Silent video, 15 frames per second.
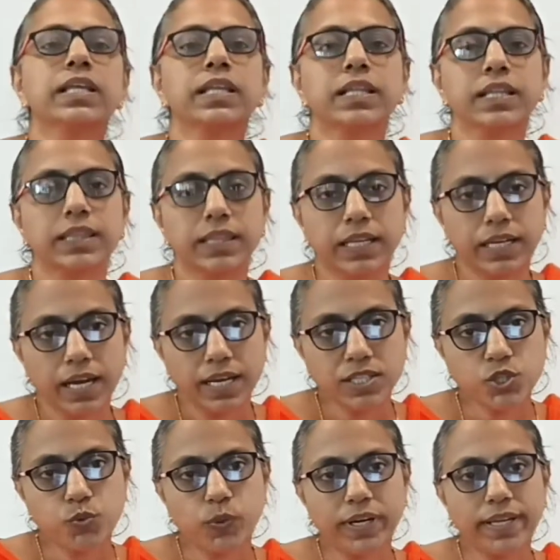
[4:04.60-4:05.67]
The last
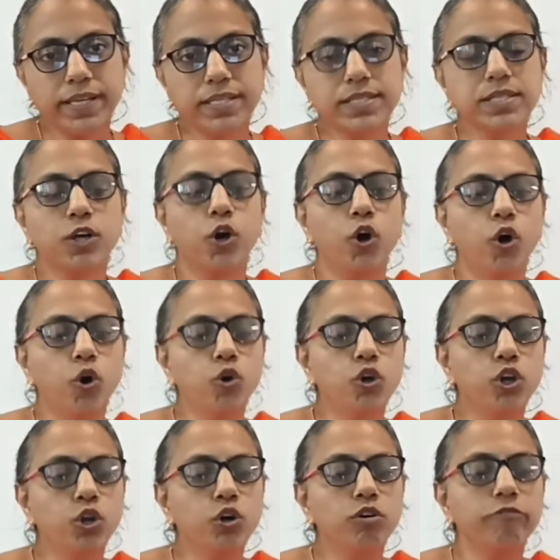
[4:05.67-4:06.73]
one is
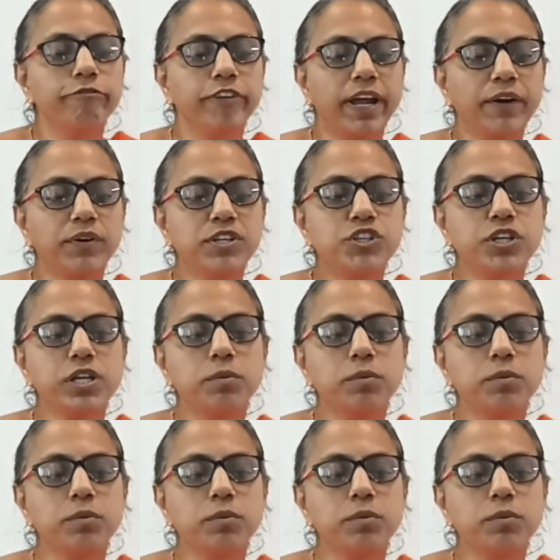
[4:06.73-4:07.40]
oculopharyngeal